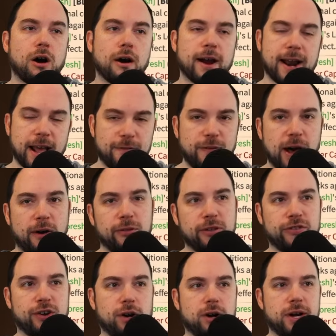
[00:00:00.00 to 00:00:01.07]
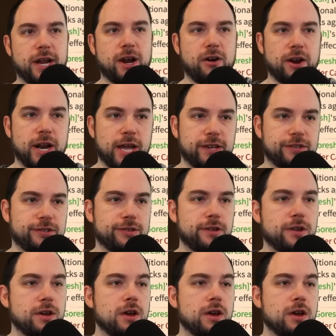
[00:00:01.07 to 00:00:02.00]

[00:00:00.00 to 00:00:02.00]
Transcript: All right, I found the turn. Here it is.